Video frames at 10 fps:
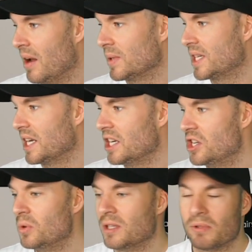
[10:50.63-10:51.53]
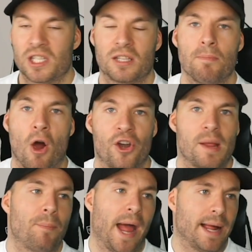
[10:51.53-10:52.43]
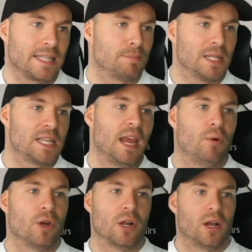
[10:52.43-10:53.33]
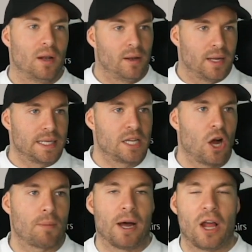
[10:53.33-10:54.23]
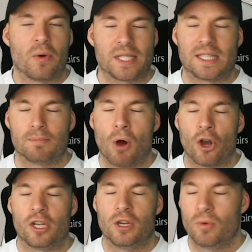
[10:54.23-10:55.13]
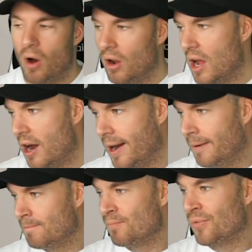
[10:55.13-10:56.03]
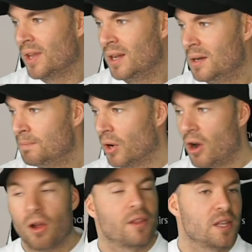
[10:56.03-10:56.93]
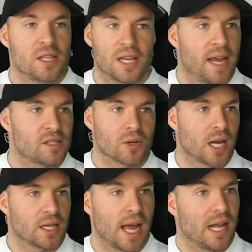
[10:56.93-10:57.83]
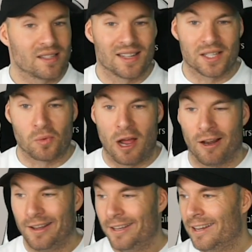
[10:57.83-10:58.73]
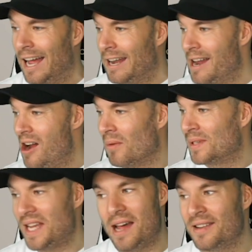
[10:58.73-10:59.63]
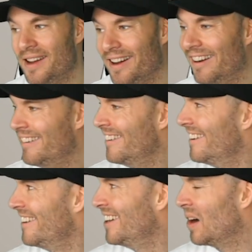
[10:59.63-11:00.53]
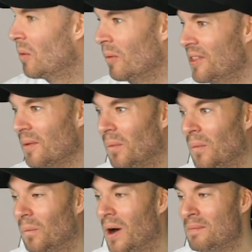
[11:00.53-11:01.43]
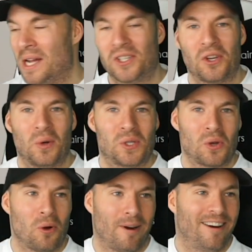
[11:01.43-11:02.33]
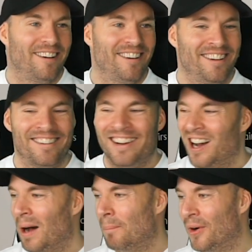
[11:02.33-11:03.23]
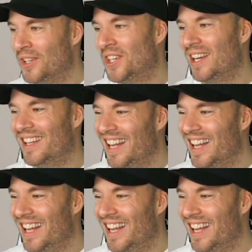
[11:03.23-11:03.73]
and I was gonna do some smarty pants material and talk about how smart you all are. But all of these gigs are getting cancelled as well. And now I'm sat here with a one-man show tour. A bunch